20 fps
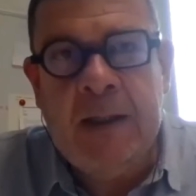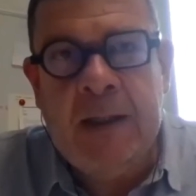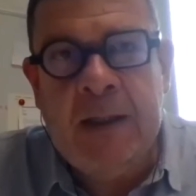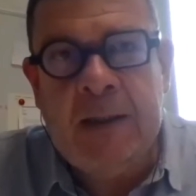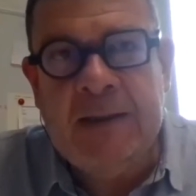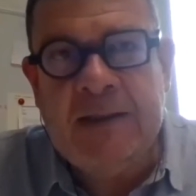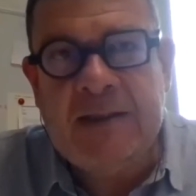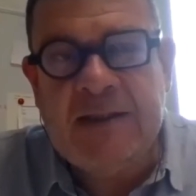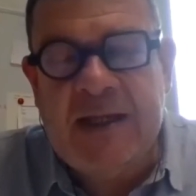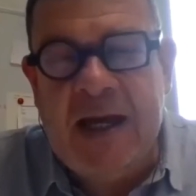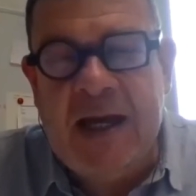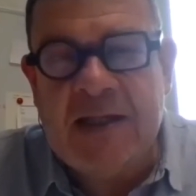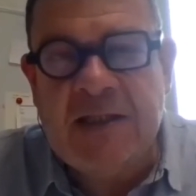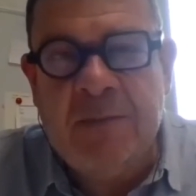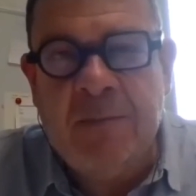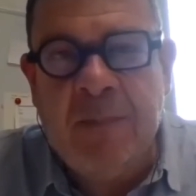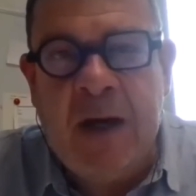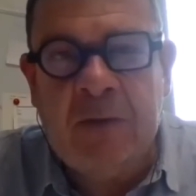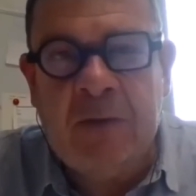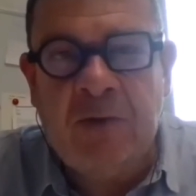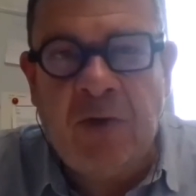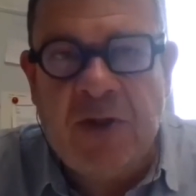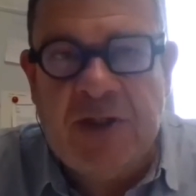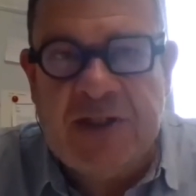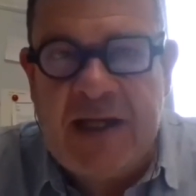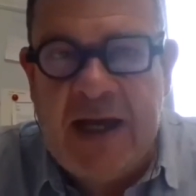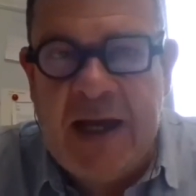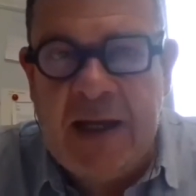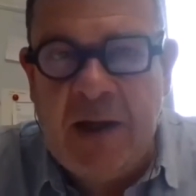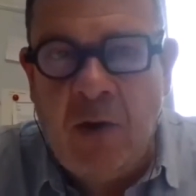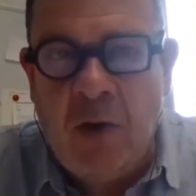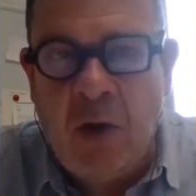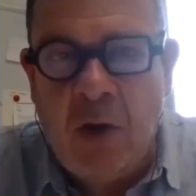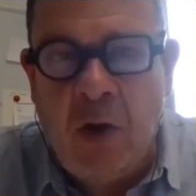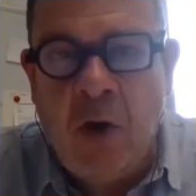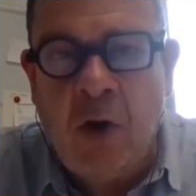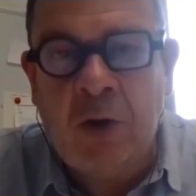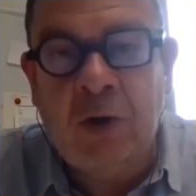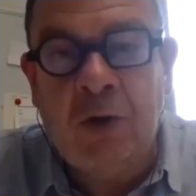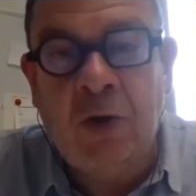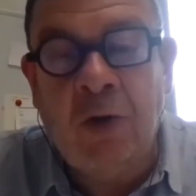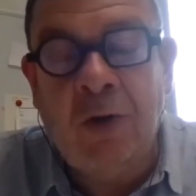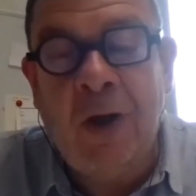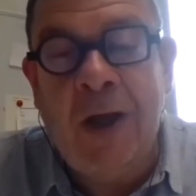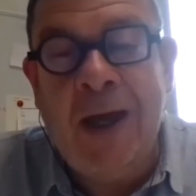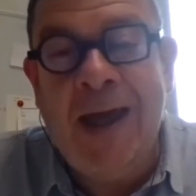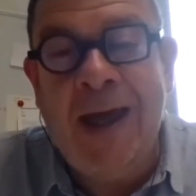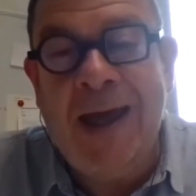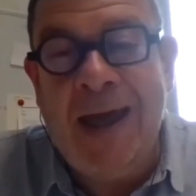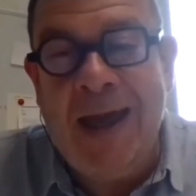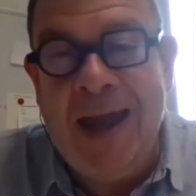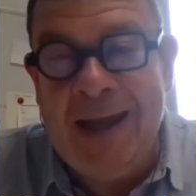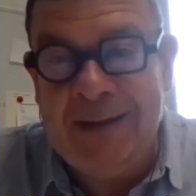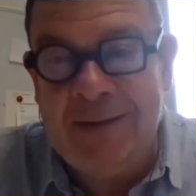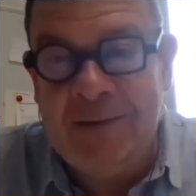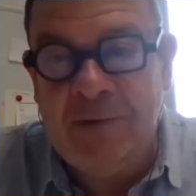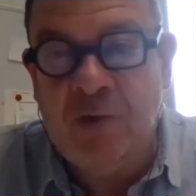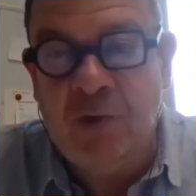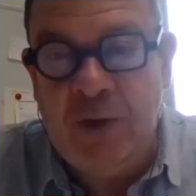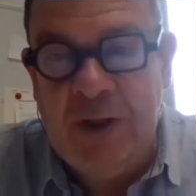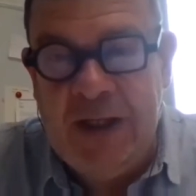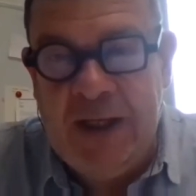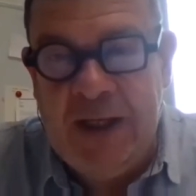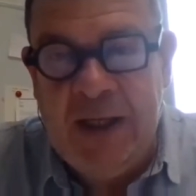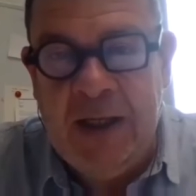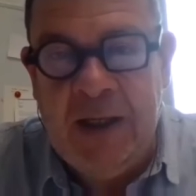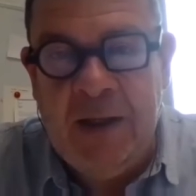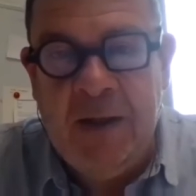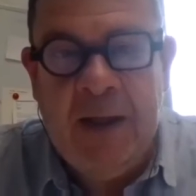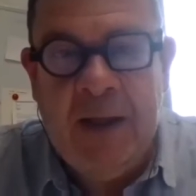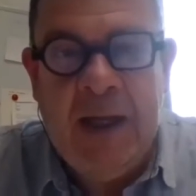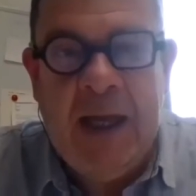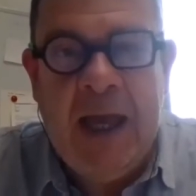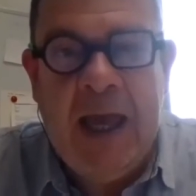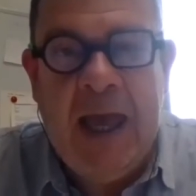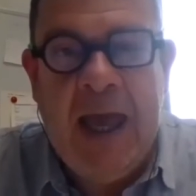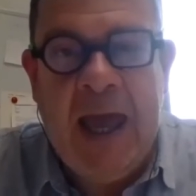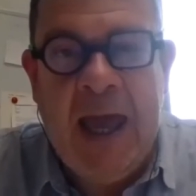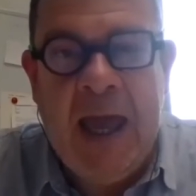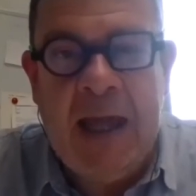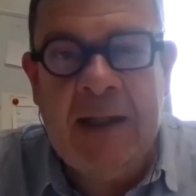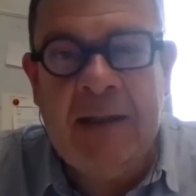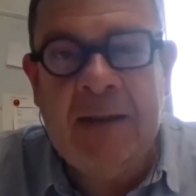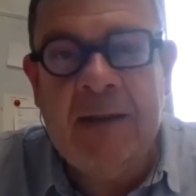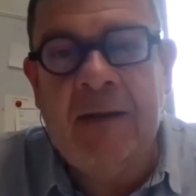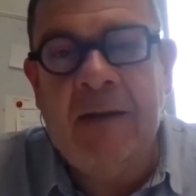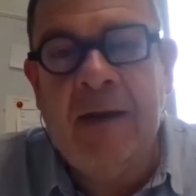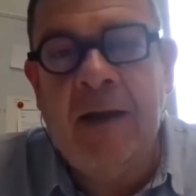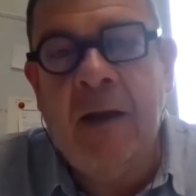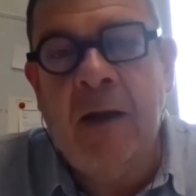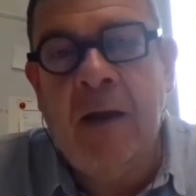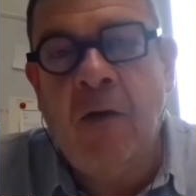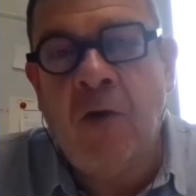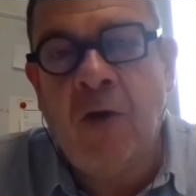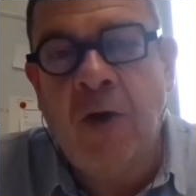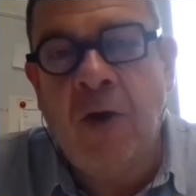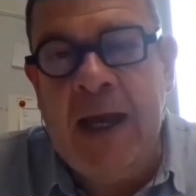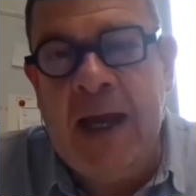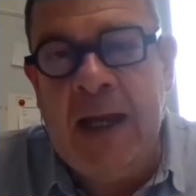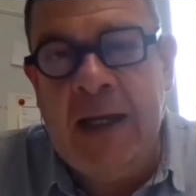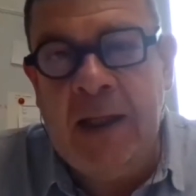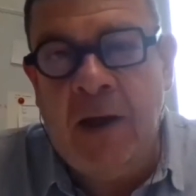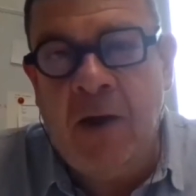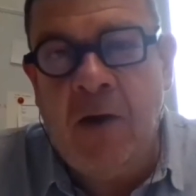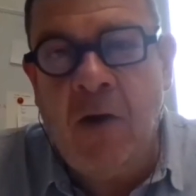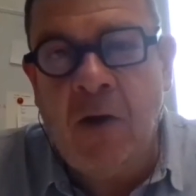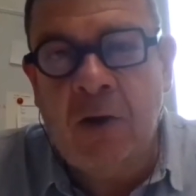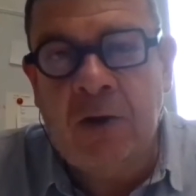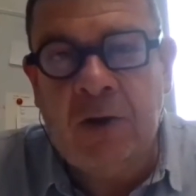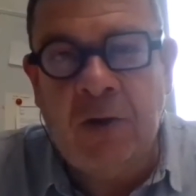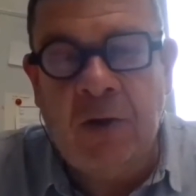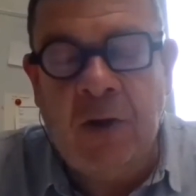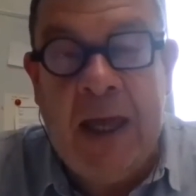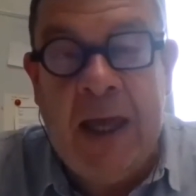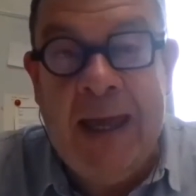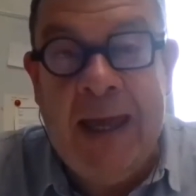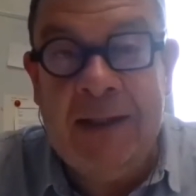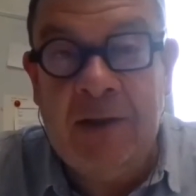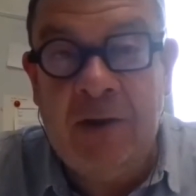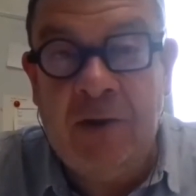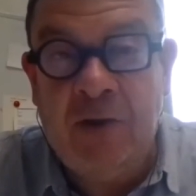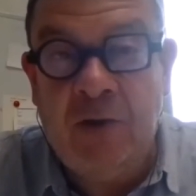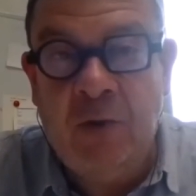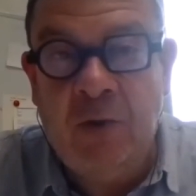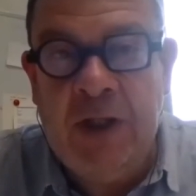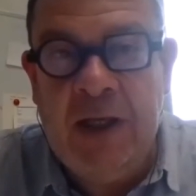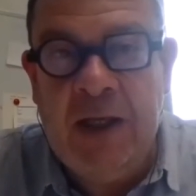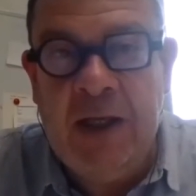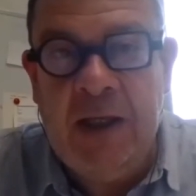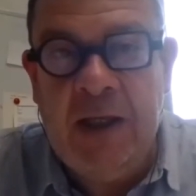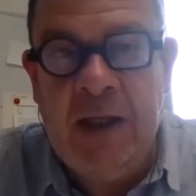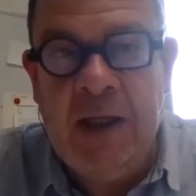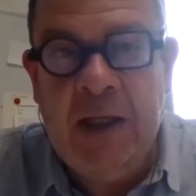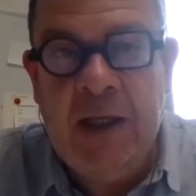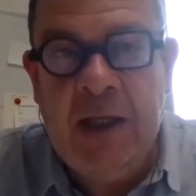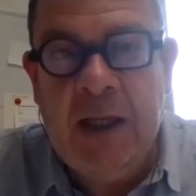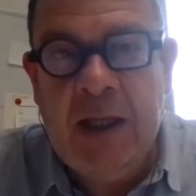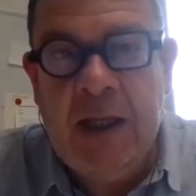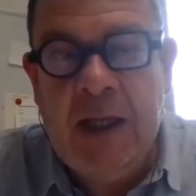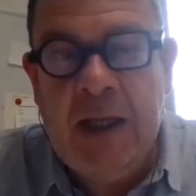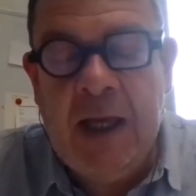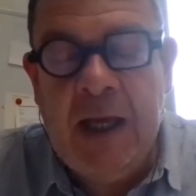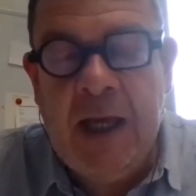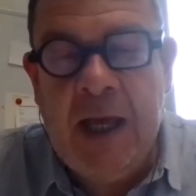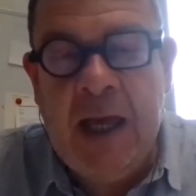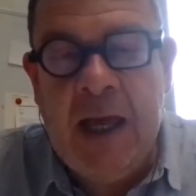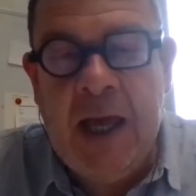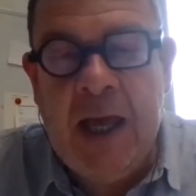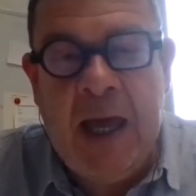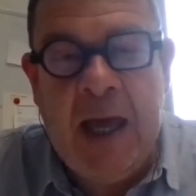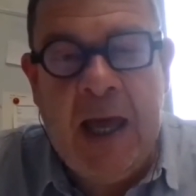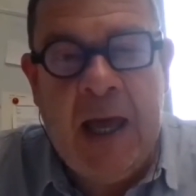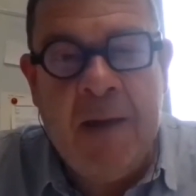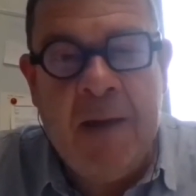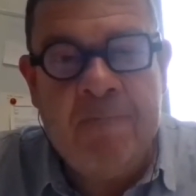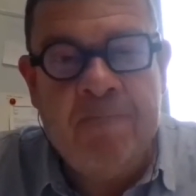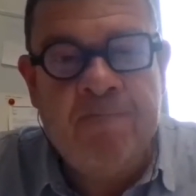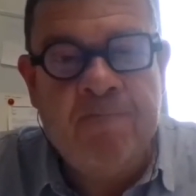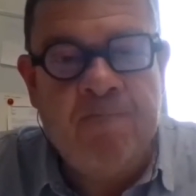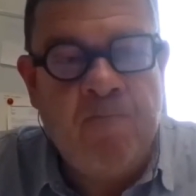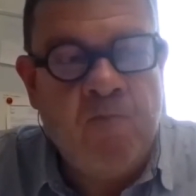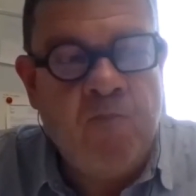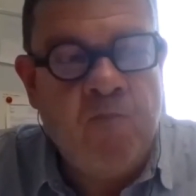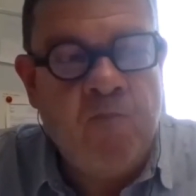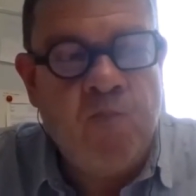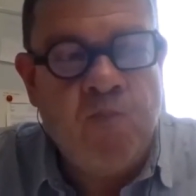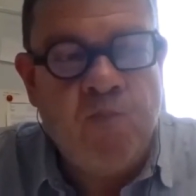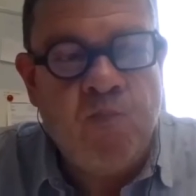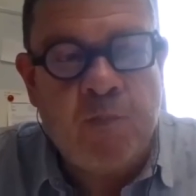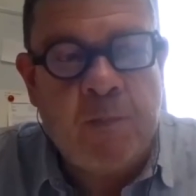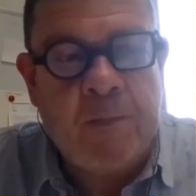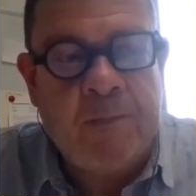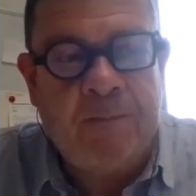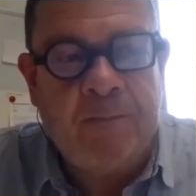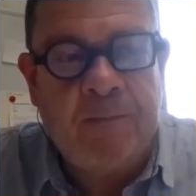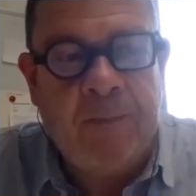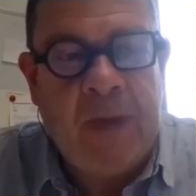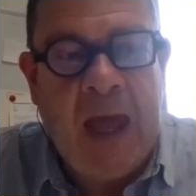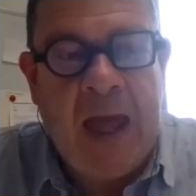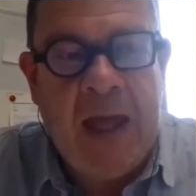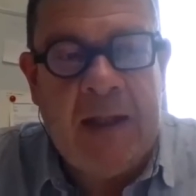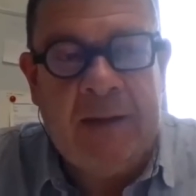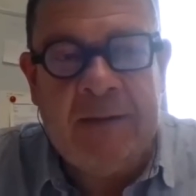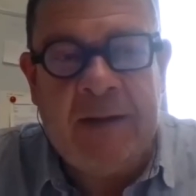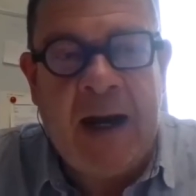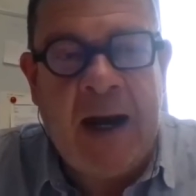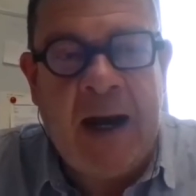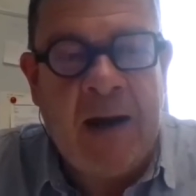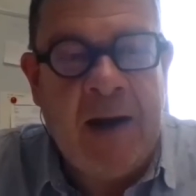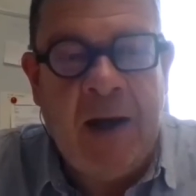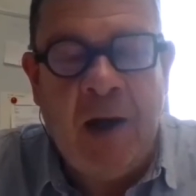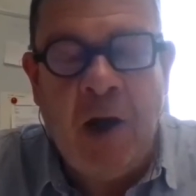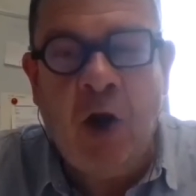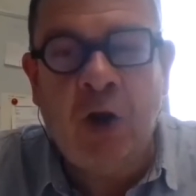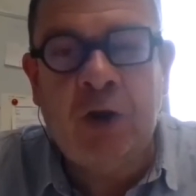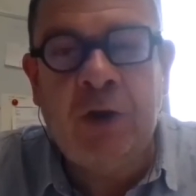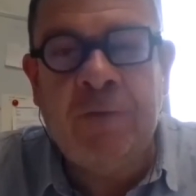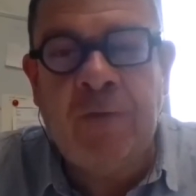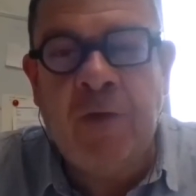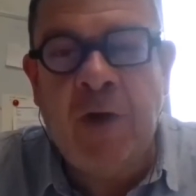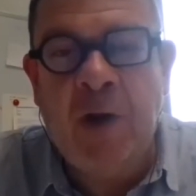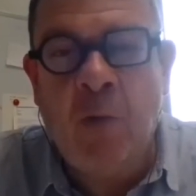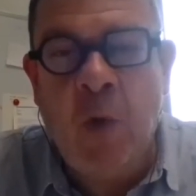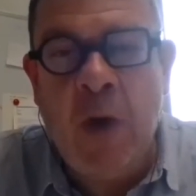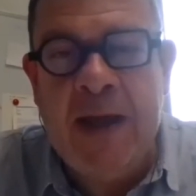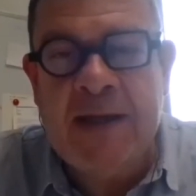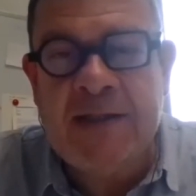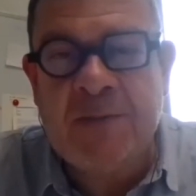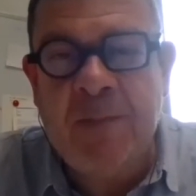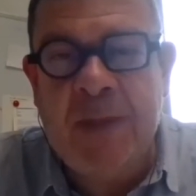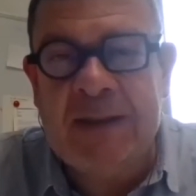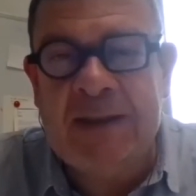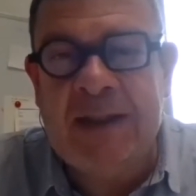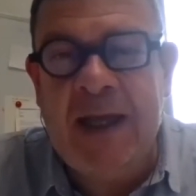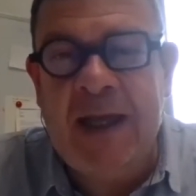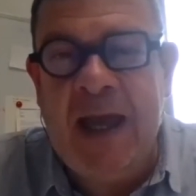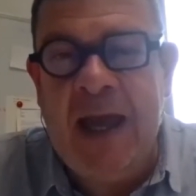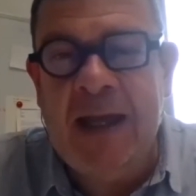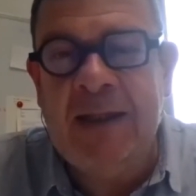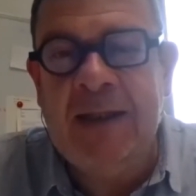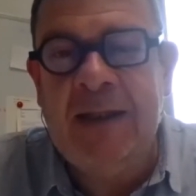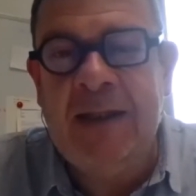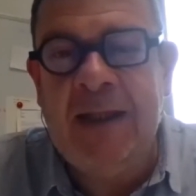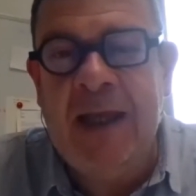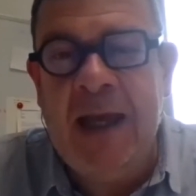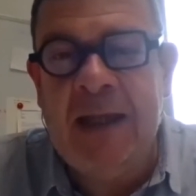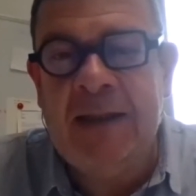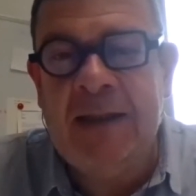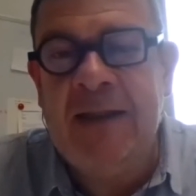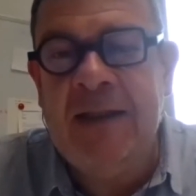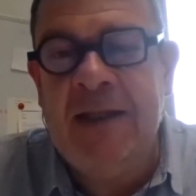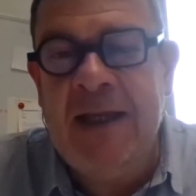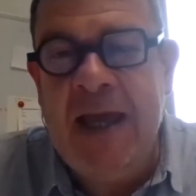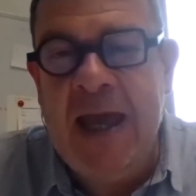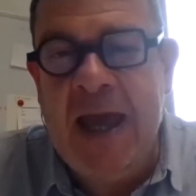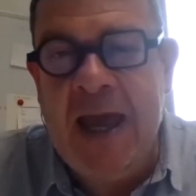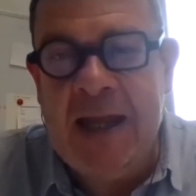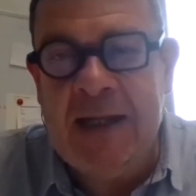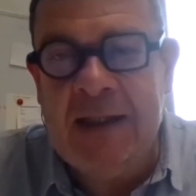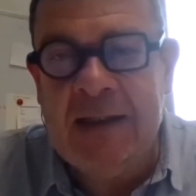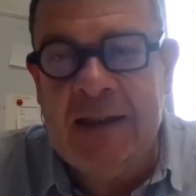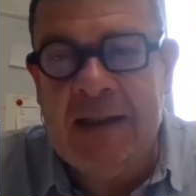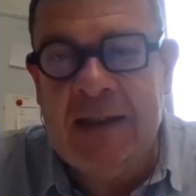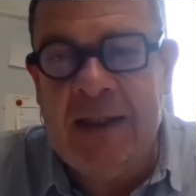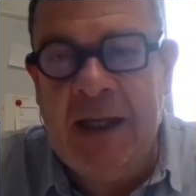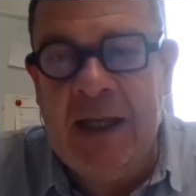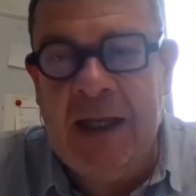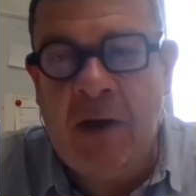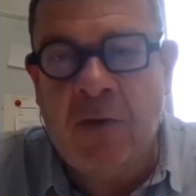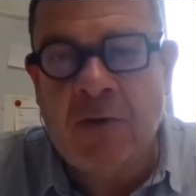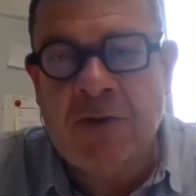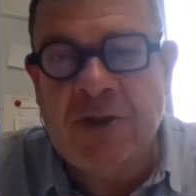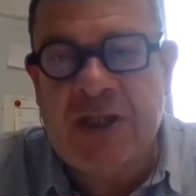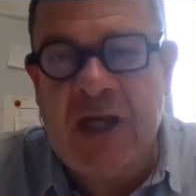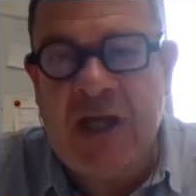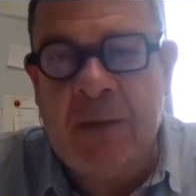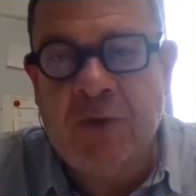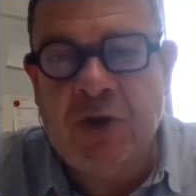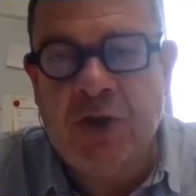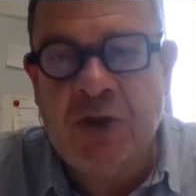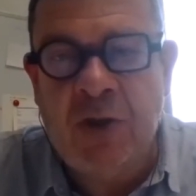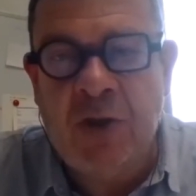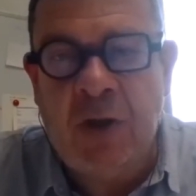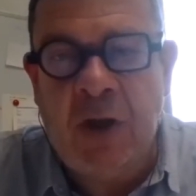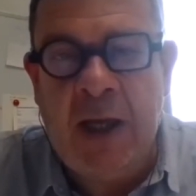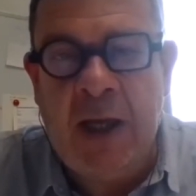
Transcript: discuss about recycled cotton at today and organic cotton at today, there are a lot of requests, but at the end, the consumption